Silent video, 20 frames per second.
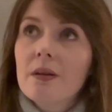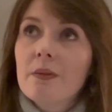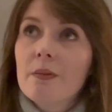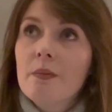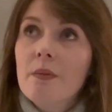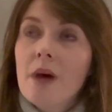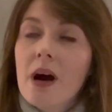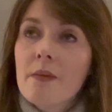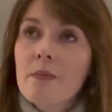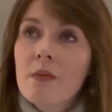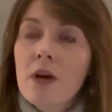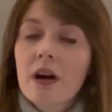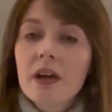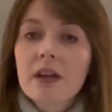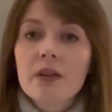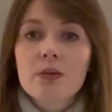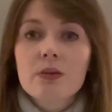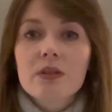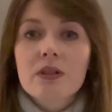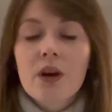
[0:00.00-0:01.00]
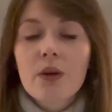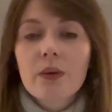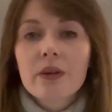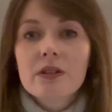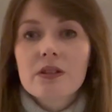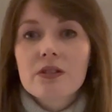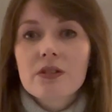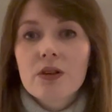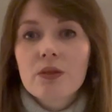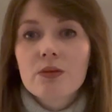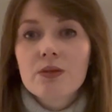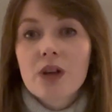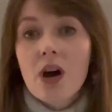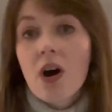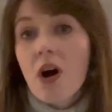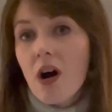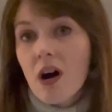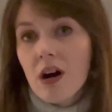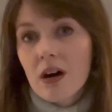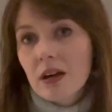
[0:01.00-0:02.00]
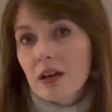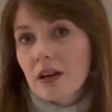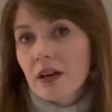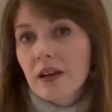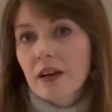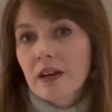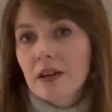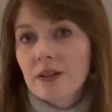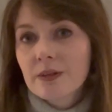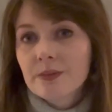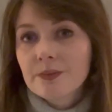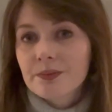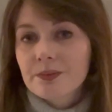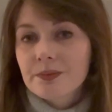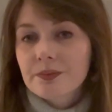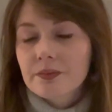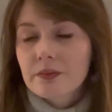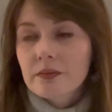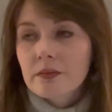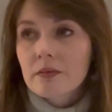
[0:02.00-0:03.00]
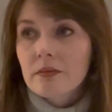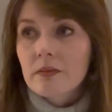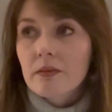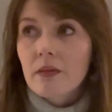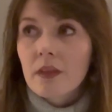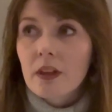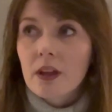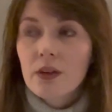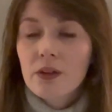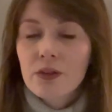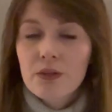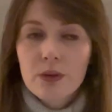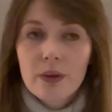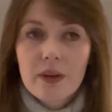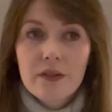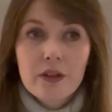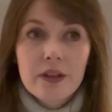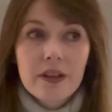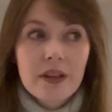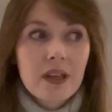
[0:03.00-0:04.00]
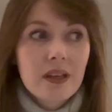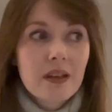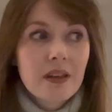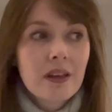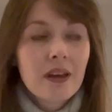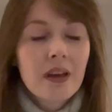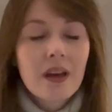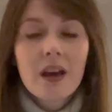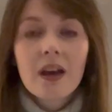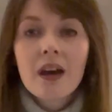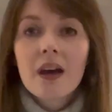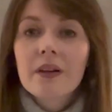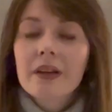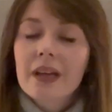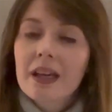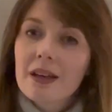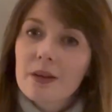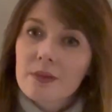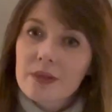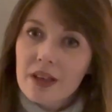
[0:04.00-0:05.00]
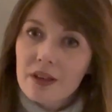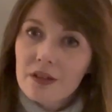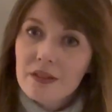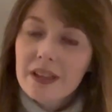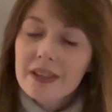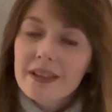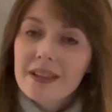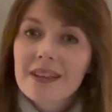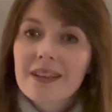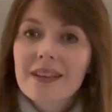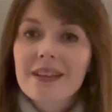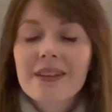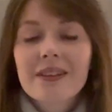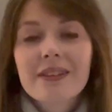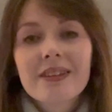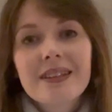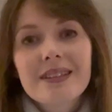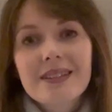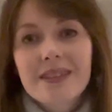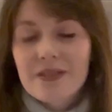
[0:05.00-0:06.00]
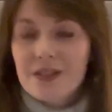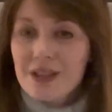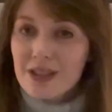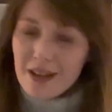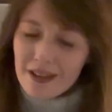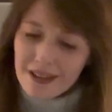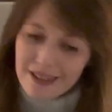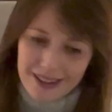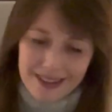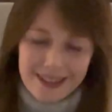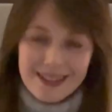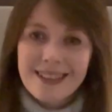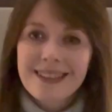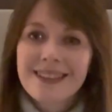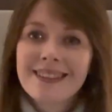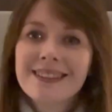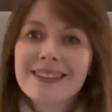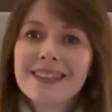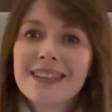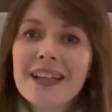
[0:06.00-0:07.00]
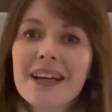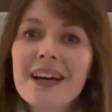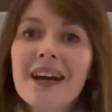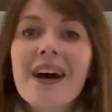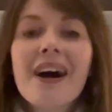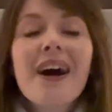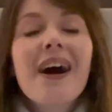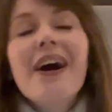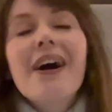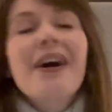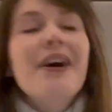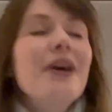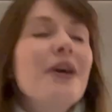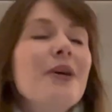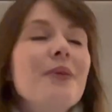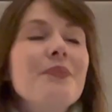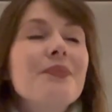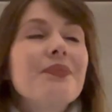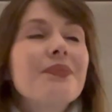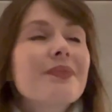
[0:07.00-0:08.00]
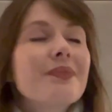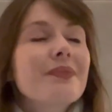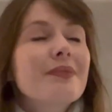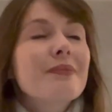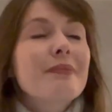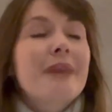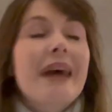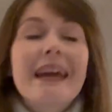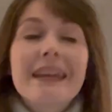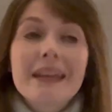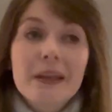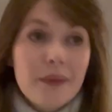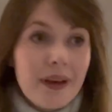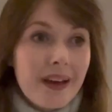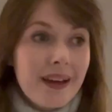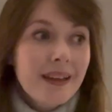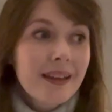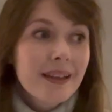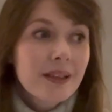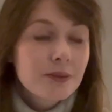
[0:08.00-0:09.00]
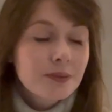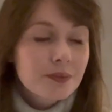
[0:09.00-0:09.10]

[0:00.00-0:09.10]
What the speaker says: my mind was going so dark through everything. I'm getting upset already, it hasn't even started. But anyway,